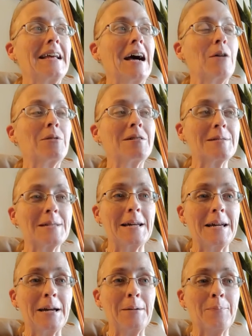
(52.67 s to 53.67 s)
I will
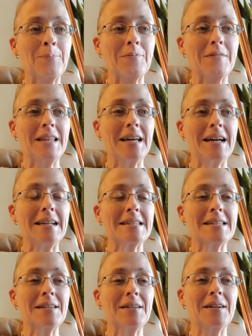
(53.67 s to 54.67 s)
say that
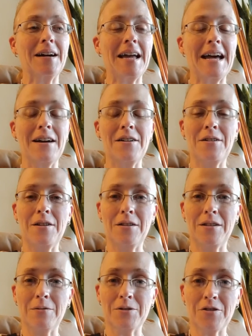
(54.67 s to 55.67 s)
I had, uh,
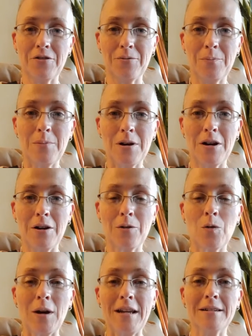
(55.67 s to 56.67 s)
there was a, an
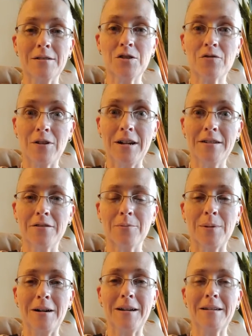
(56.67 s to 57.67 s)
acquaintance friend of
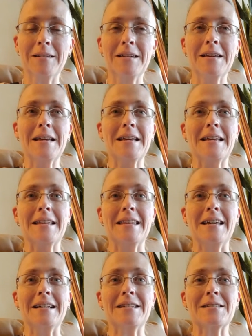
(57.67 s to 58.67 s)
mine
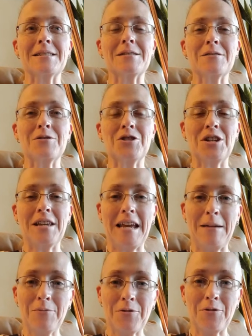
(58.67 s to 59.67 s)
that she
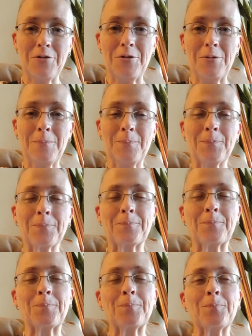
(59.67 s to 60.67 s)
came through,
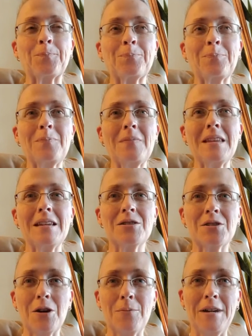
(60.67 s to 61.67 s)

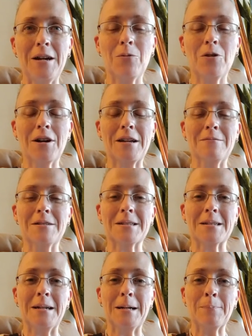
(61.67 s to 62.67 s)
saw me at work, and was
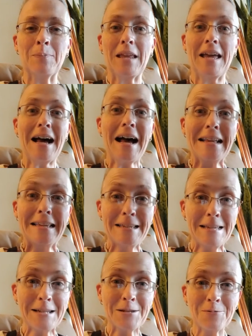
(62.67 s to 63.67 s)
like,
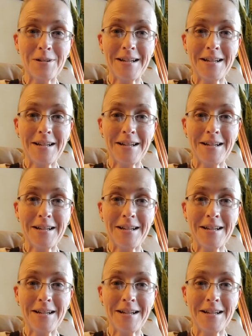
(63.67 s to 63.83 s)
guess what